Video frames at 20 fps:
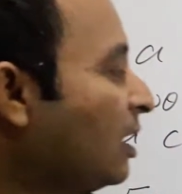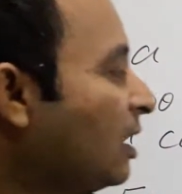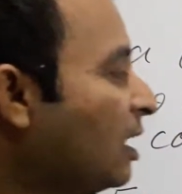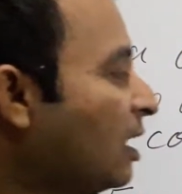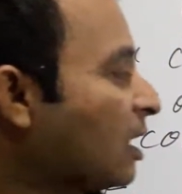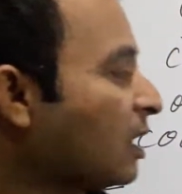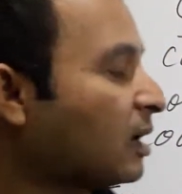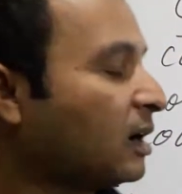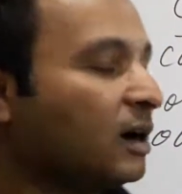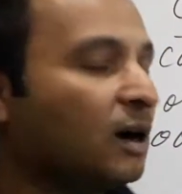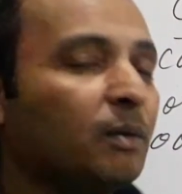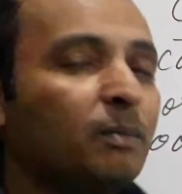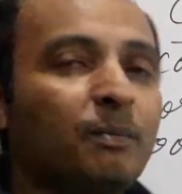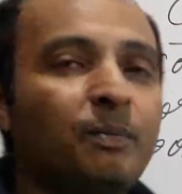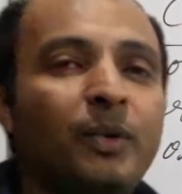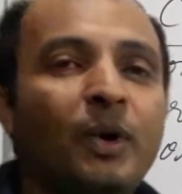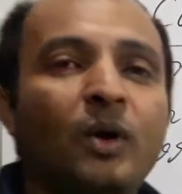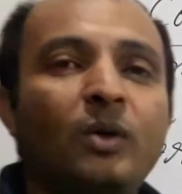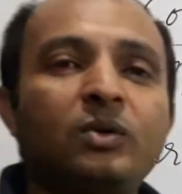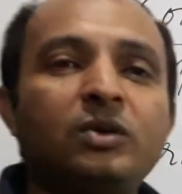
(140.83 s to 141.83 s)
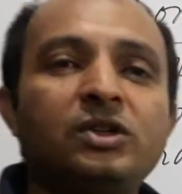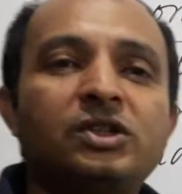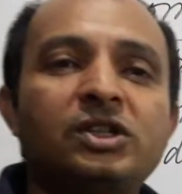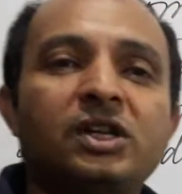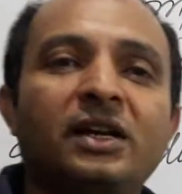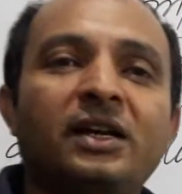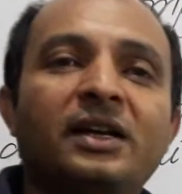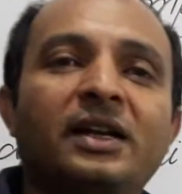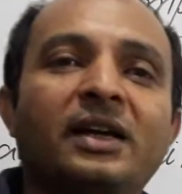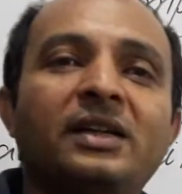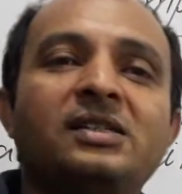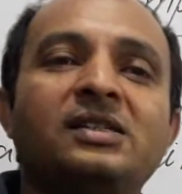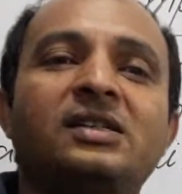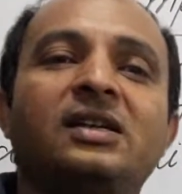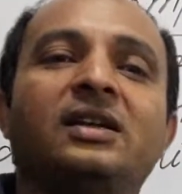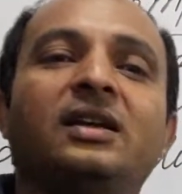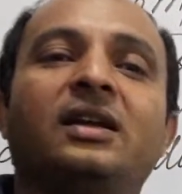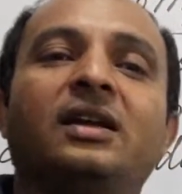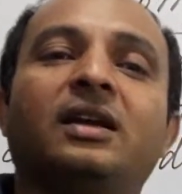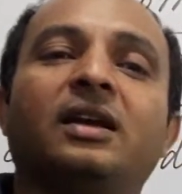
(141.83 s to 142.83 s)
a compound sentence
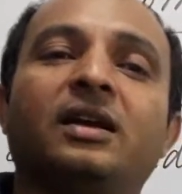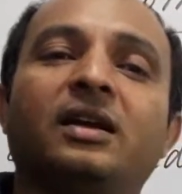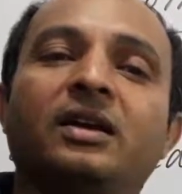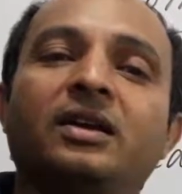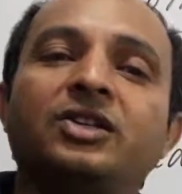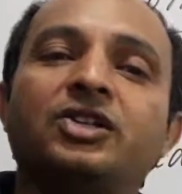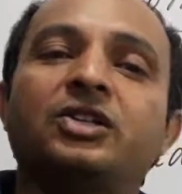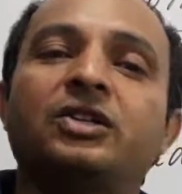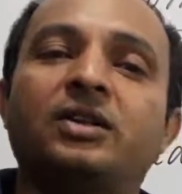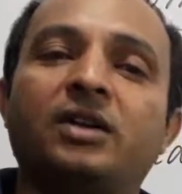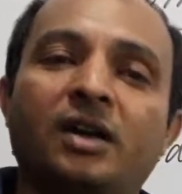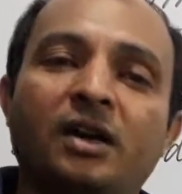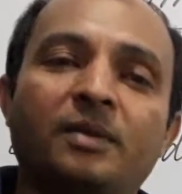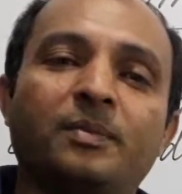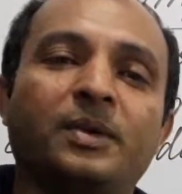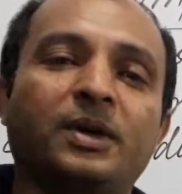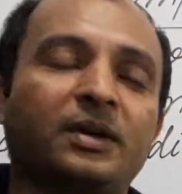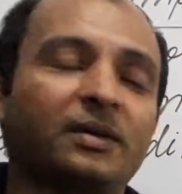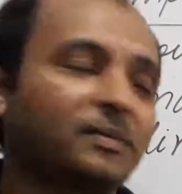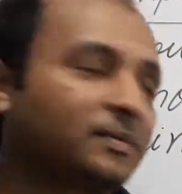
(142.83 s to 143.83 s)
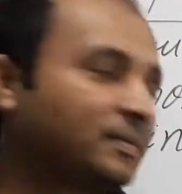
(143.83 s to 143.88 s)
in English grammar.